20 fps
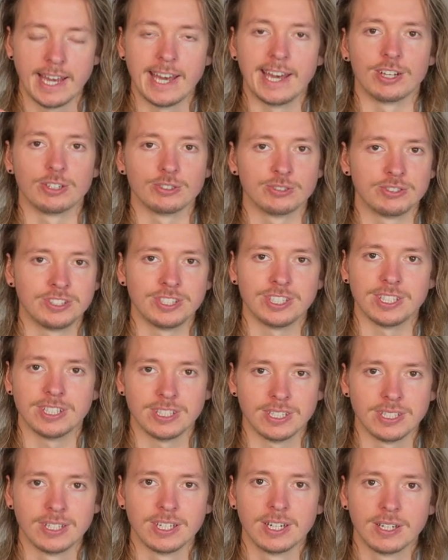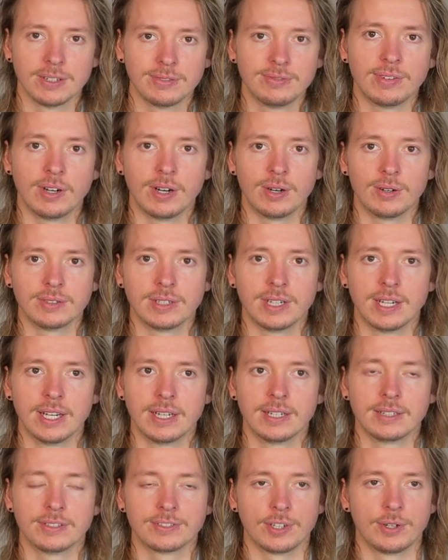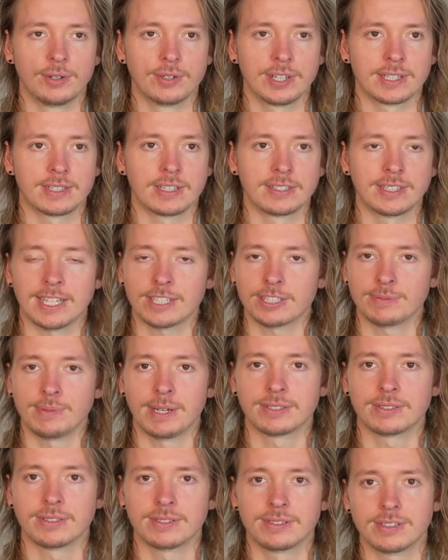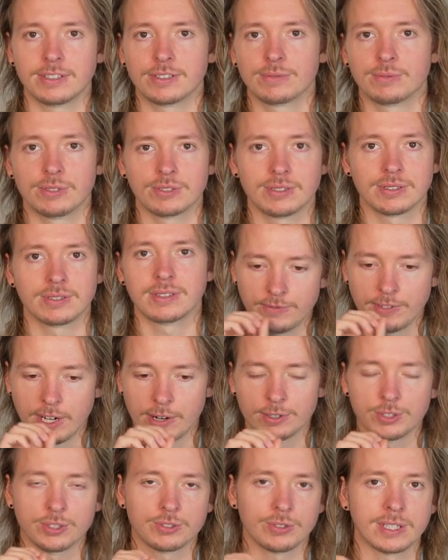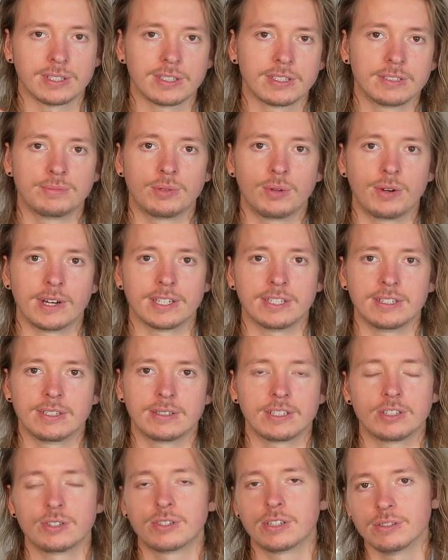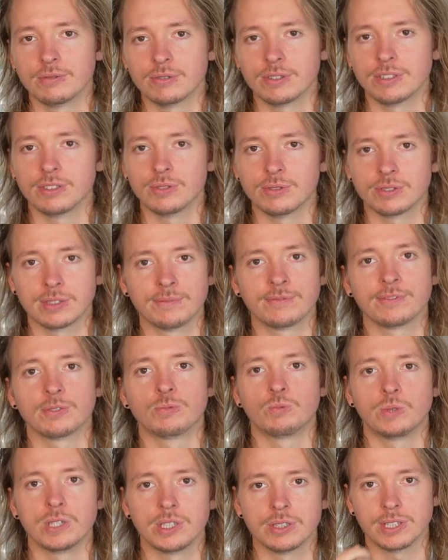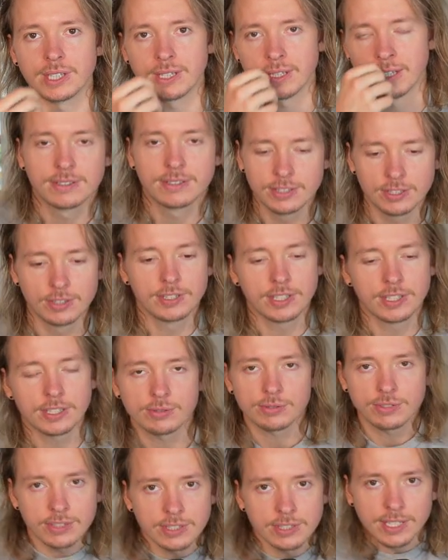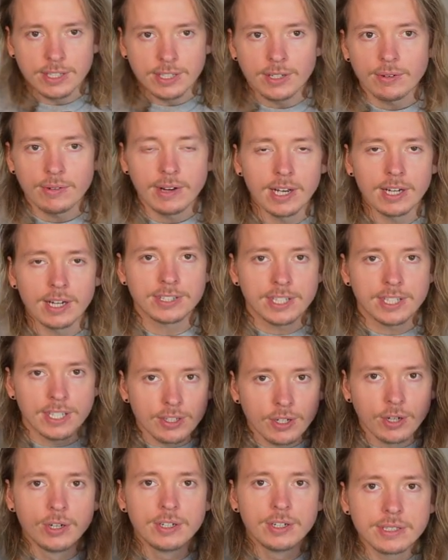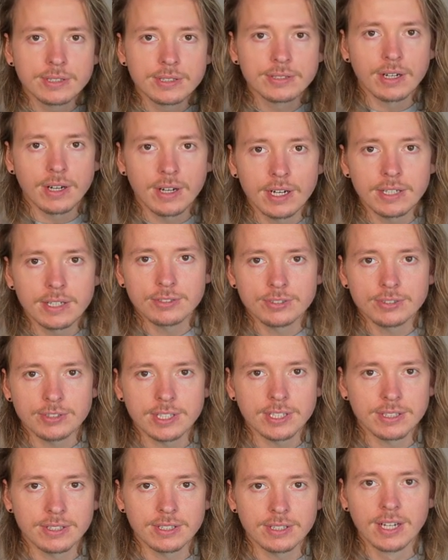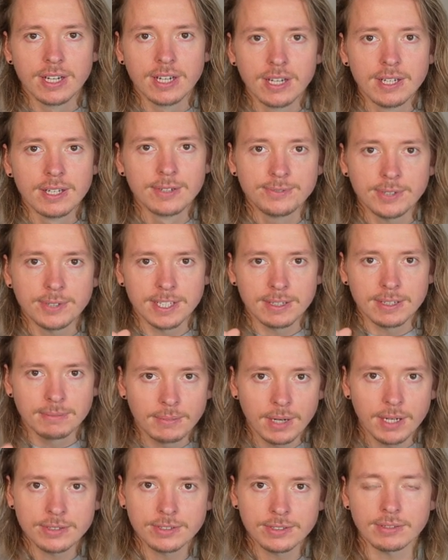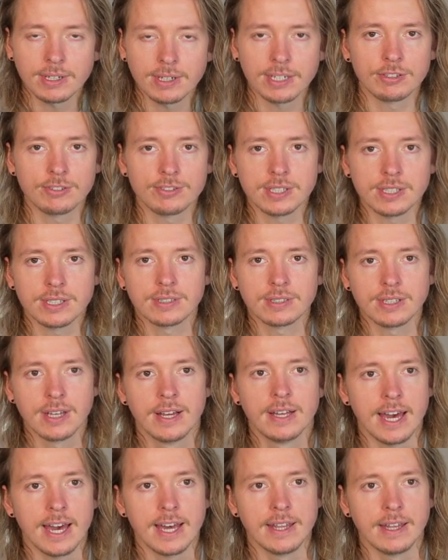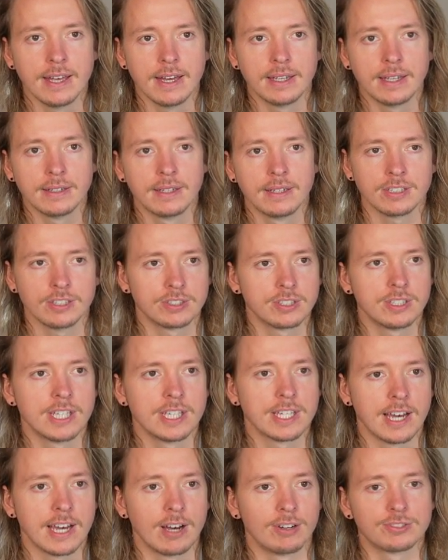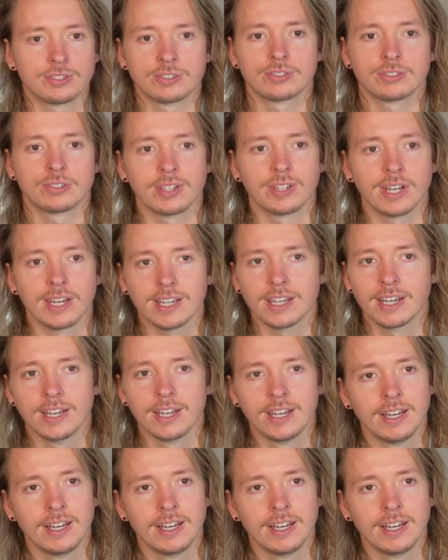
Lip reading: LG phone. So like the text messages were just very straight to the point. You couldn't really use them for wheeling. You know, you guys are sneaking around. You got your hoodies on. You're drinking your fucking Monster Energies. And then you sneak out just to like